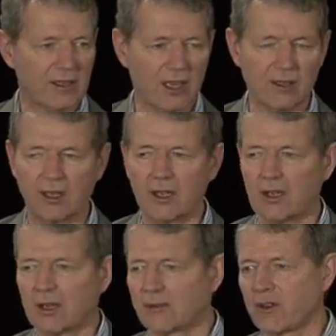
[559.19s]
So,
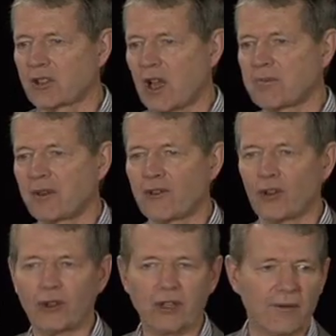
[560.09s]
for example, if
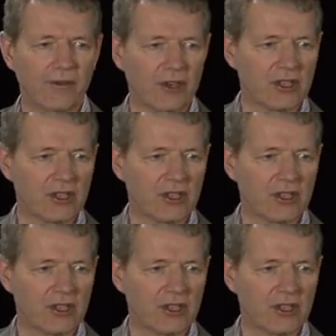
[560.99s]
you're looking for